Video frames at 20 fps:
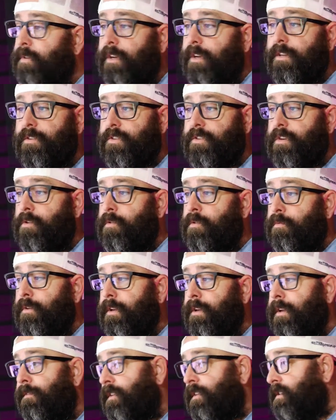And so
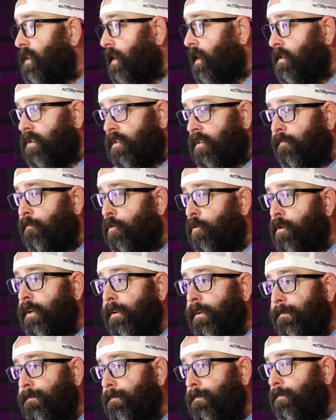if it takes us
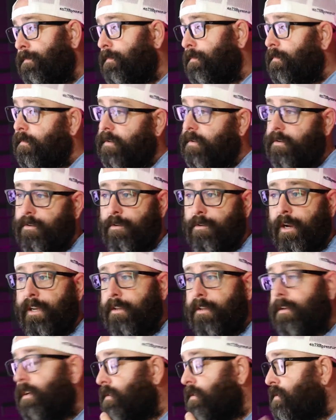40, great.
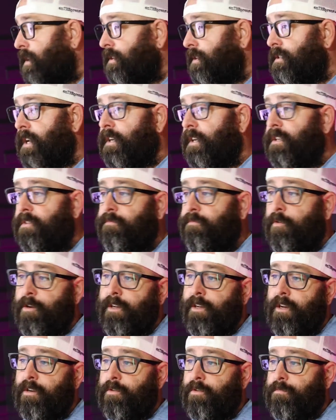It's going to take us
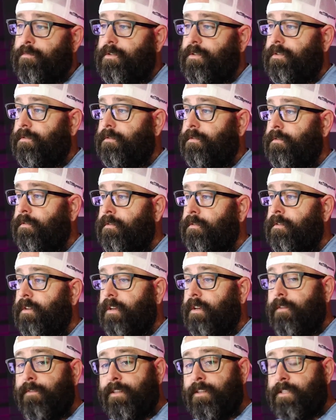40 homes.
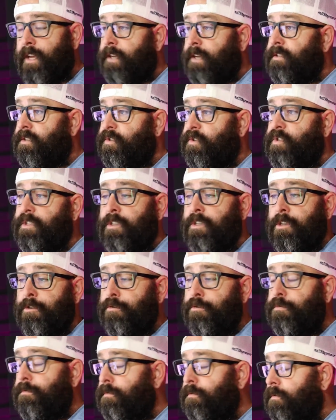If it takes us
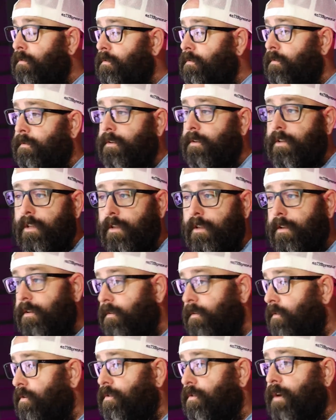2,
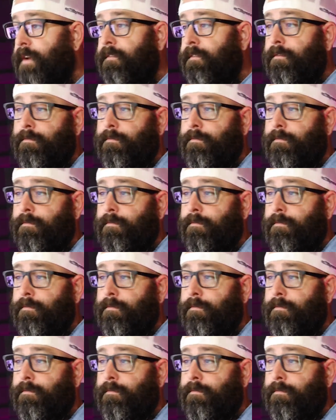great.